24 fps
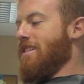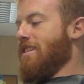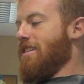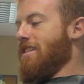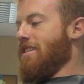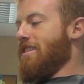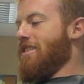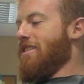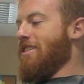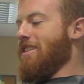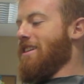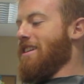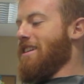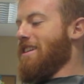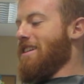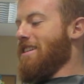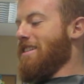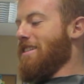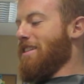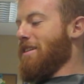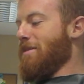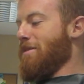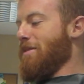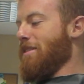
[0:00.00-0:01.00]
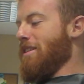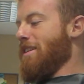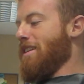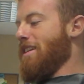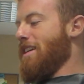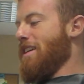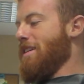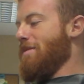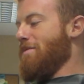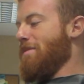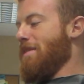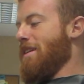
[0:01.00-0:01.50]
"Oh, I need something
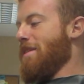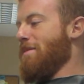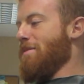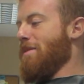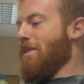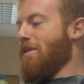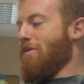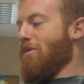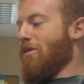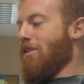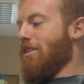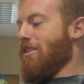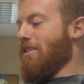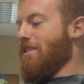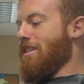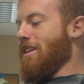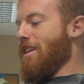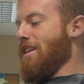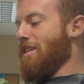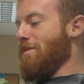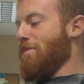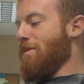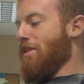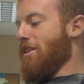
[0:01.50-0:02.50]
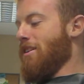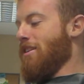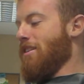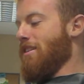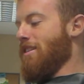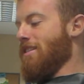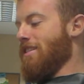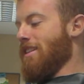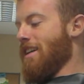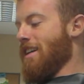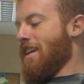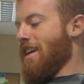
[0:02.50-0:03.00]
to make my water taste better
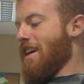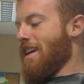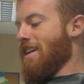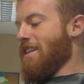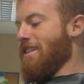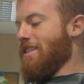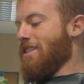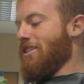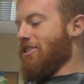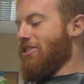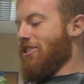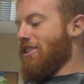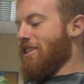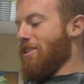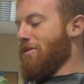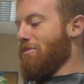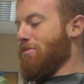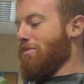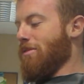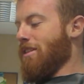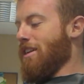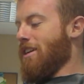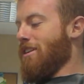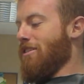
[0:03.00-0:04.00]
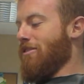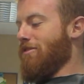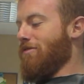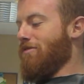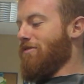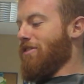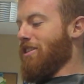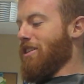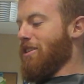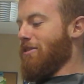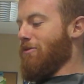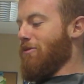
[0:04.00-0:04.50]
because I can't just drink plain old
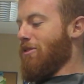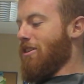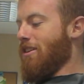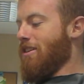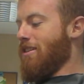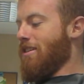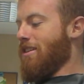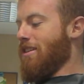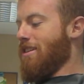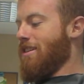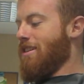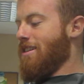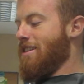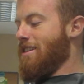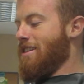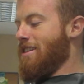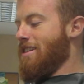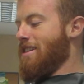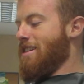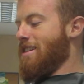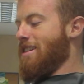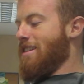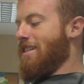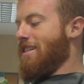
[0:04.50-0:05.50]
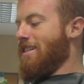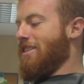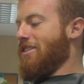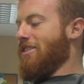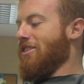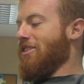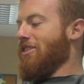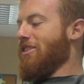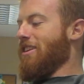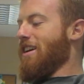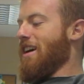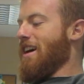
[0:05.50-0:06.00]
freaking water."
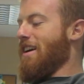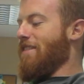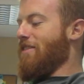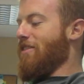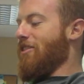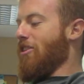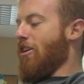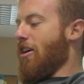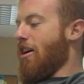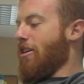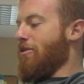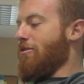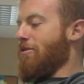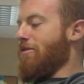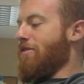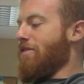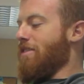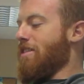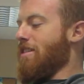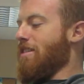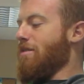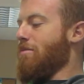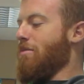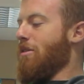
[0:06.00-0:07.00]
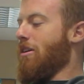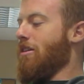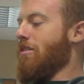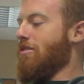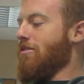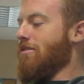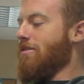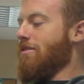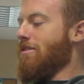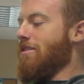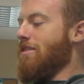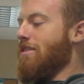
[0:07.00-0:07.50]
So they have their Aquafina
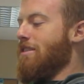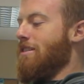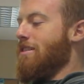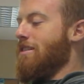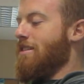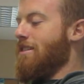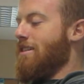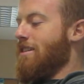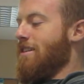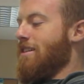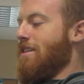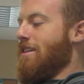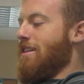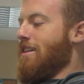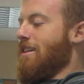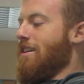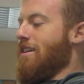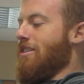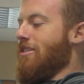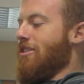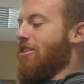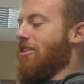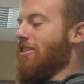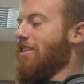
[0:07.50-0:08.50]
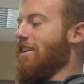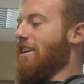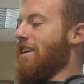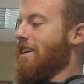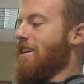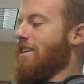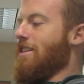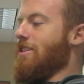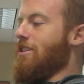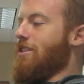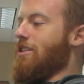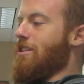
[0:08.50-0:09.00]
bottle, and they're like,
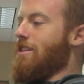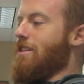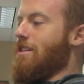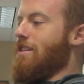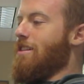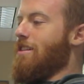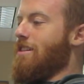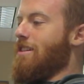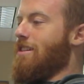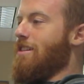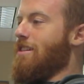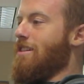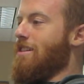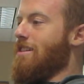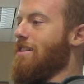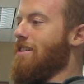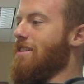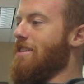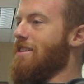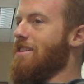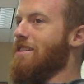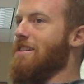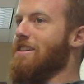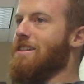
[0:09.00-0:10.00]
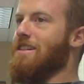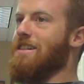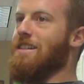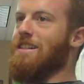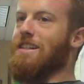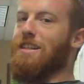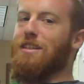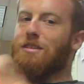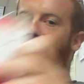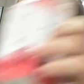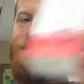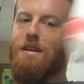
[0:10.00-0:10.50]
"Yeah,
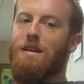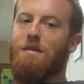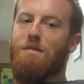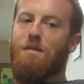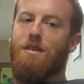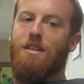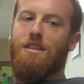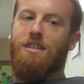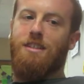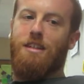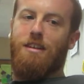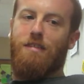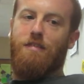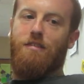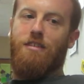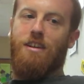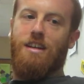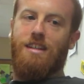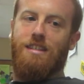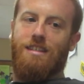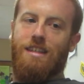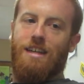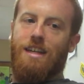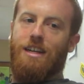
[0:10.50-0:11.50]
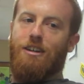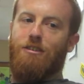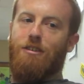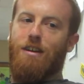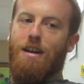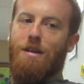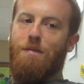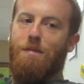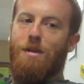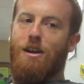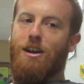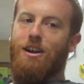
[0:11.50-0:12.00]
let's make my stuff taste like
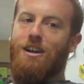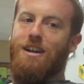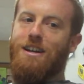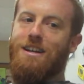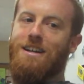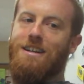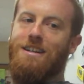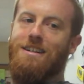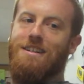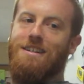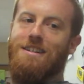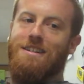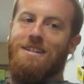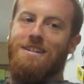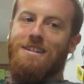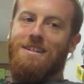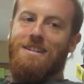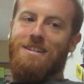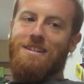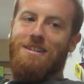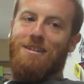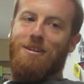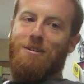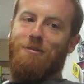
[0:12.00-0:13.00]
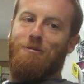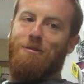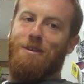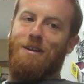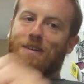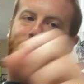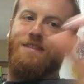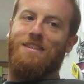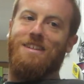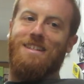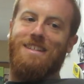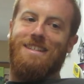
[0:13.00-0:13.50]
cranberry," or
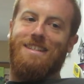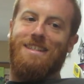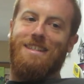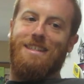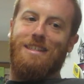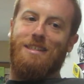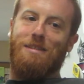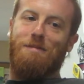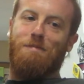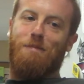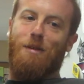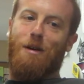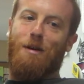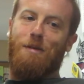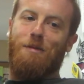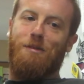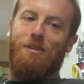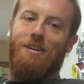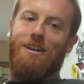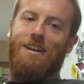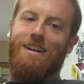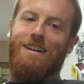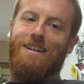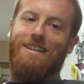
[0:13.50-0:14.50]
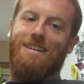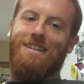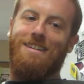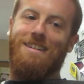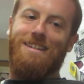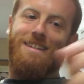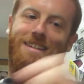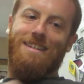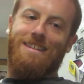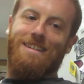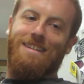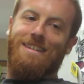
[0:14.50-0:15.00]
whatever this is, pomegranate.
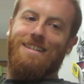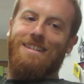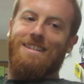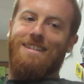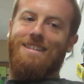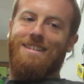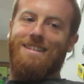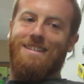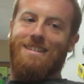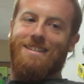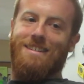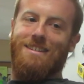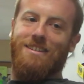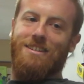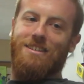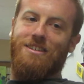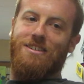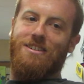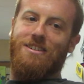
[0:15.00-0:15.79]
So.